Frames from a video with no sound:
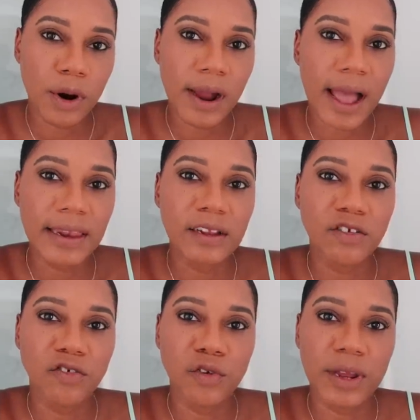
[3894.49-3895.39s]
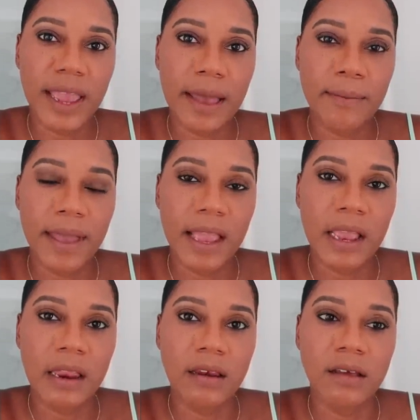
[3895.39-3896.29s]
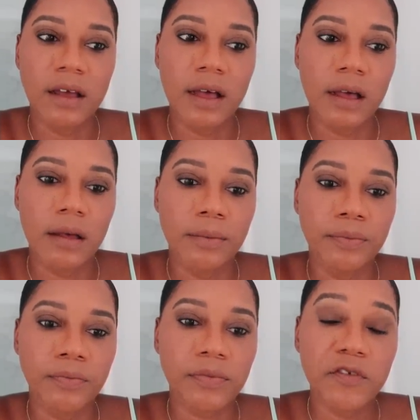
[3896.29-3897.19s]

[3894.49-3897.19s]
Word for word: I need to shoot a campaign for